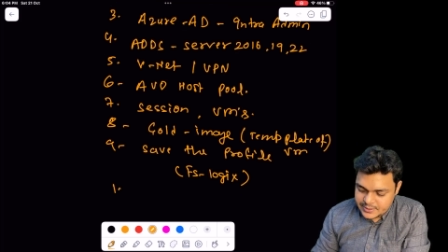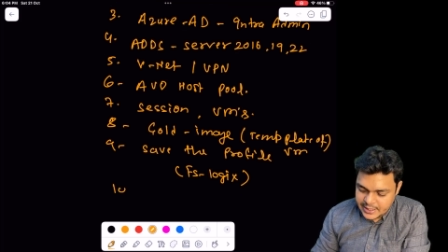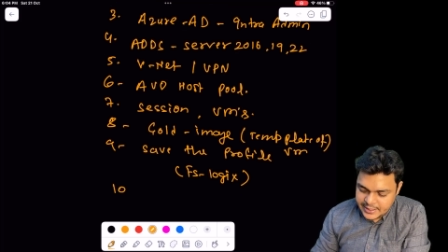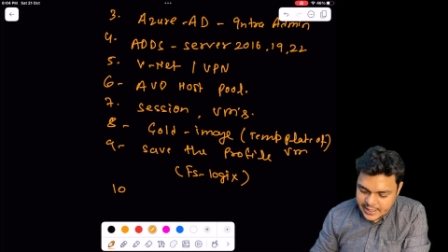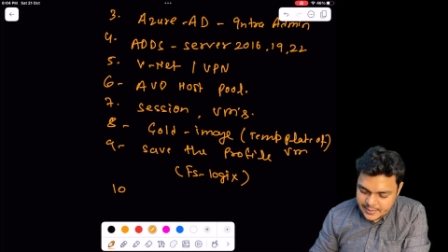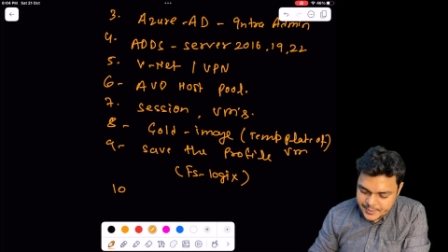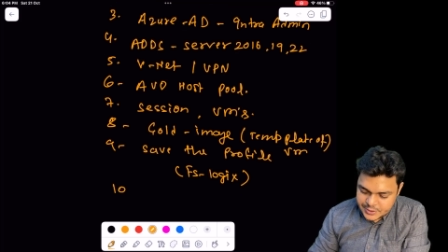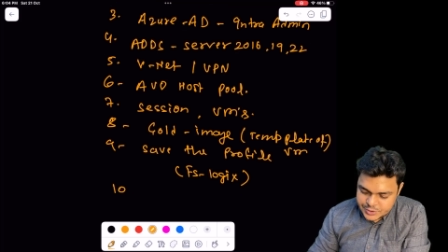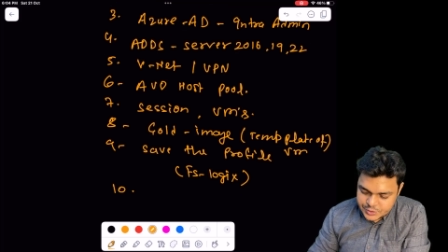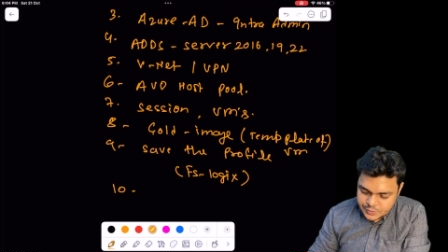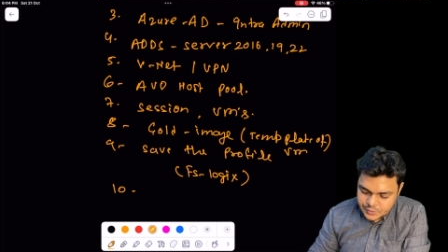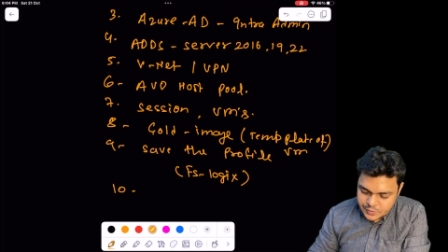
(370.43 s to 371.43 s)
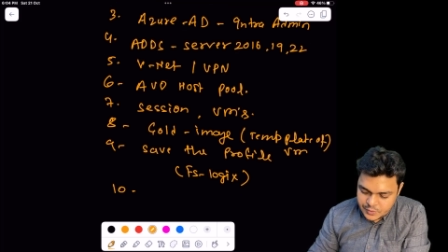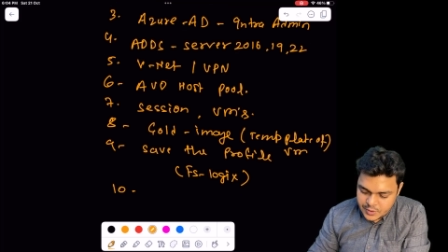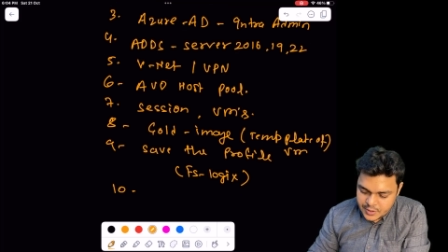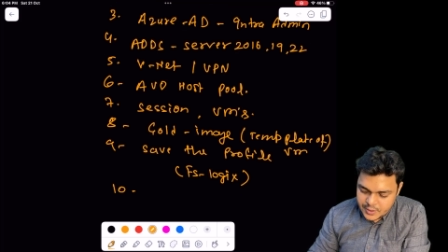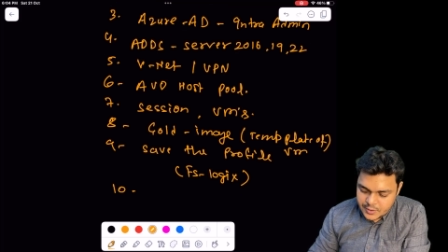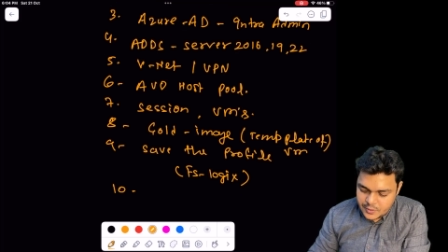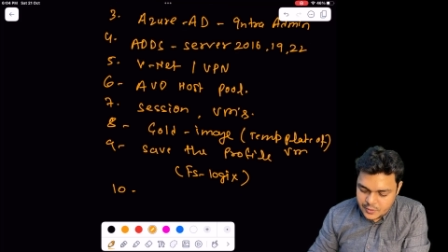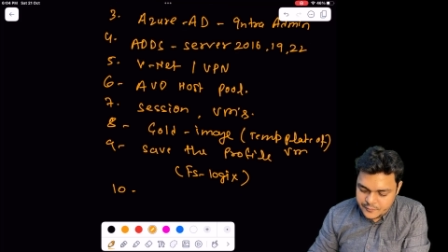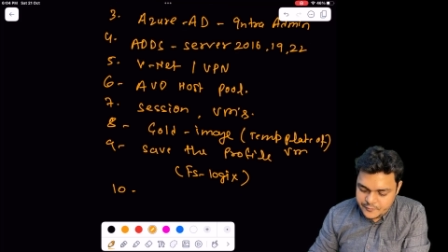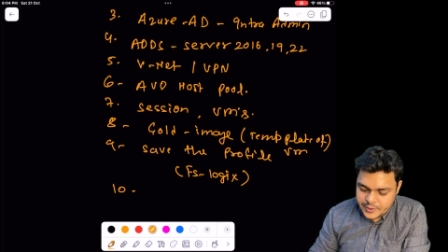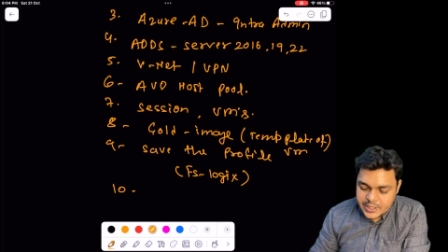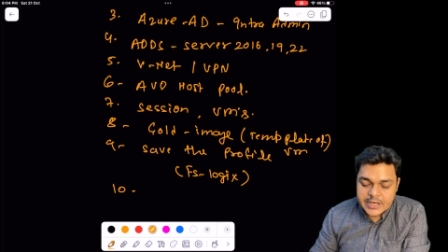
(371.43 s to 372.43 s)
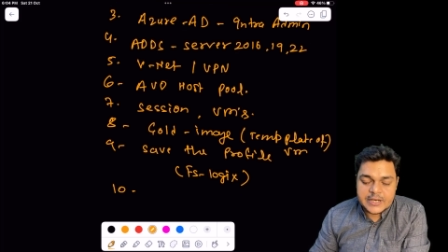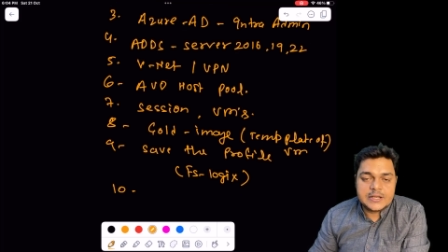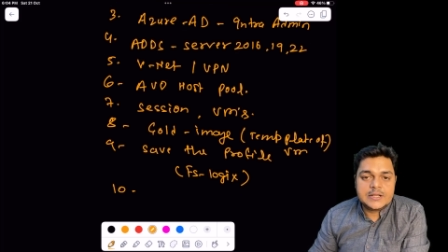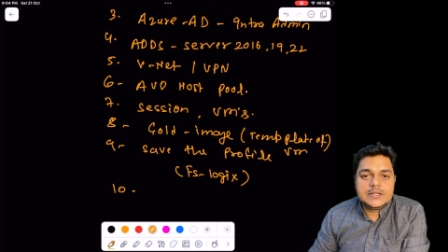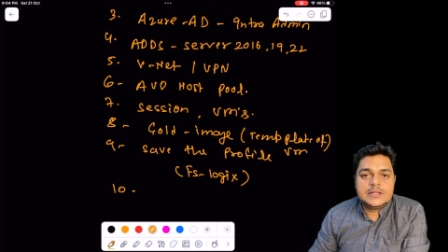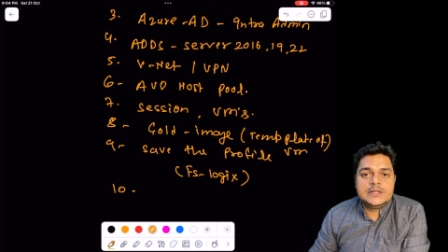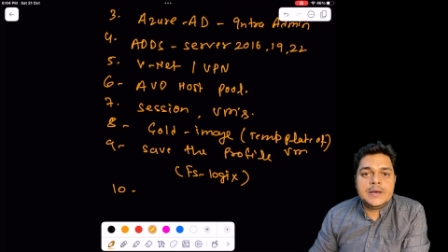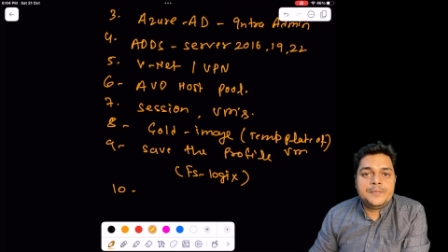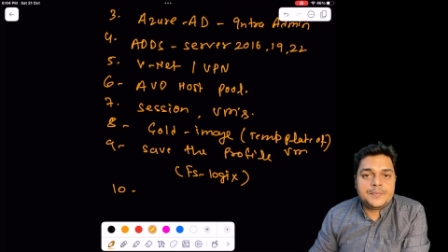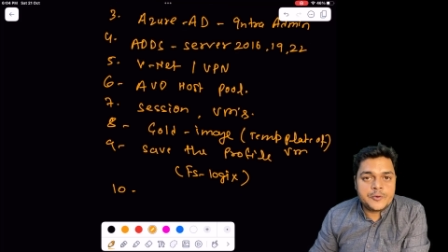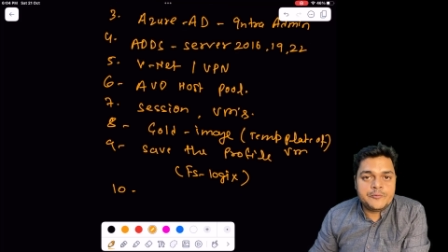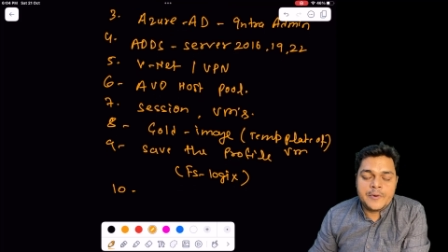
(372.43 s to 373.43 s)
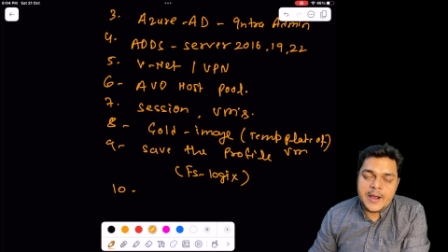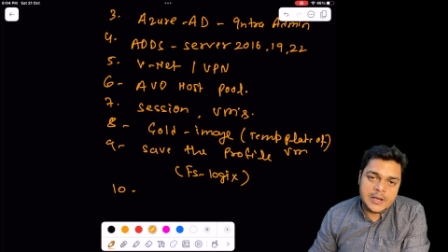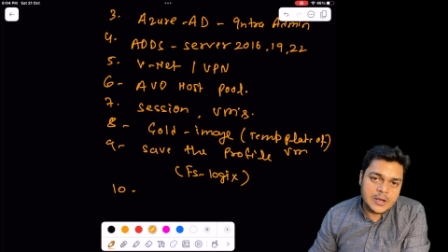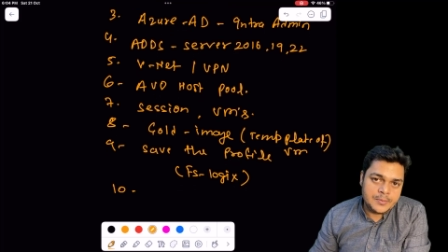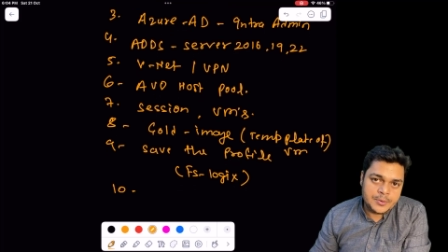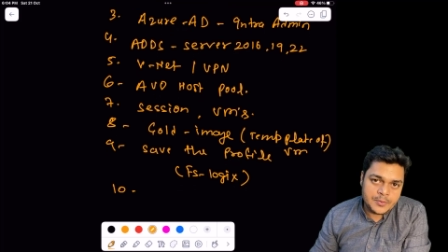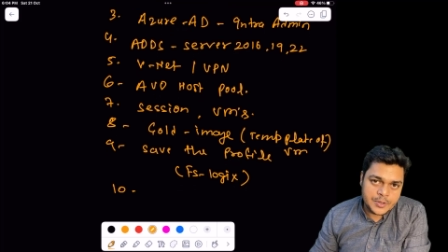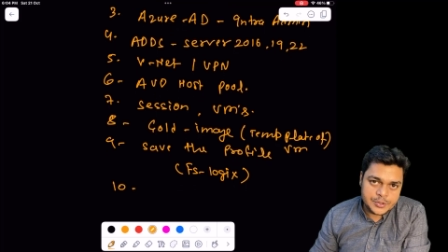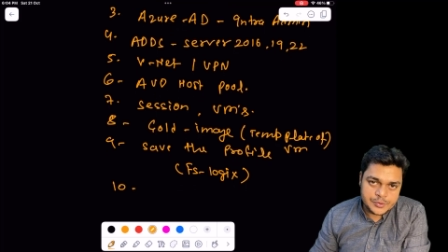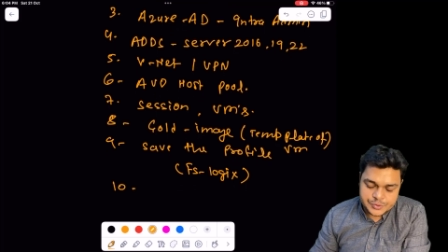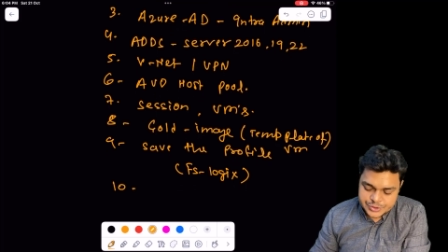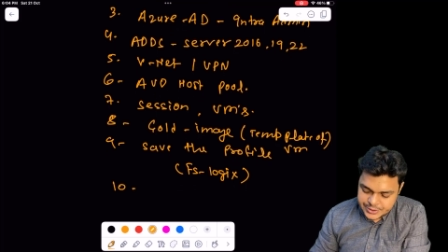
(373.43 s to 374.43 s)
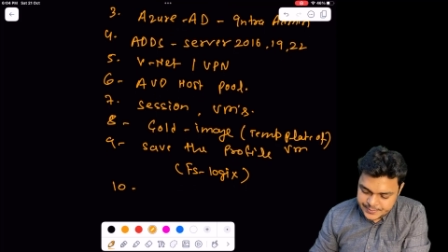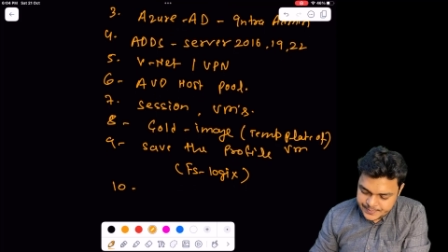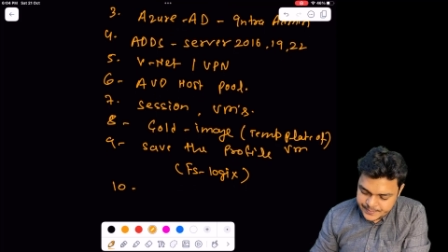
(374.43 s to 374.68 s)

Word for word: that help us to configure the profile of our user.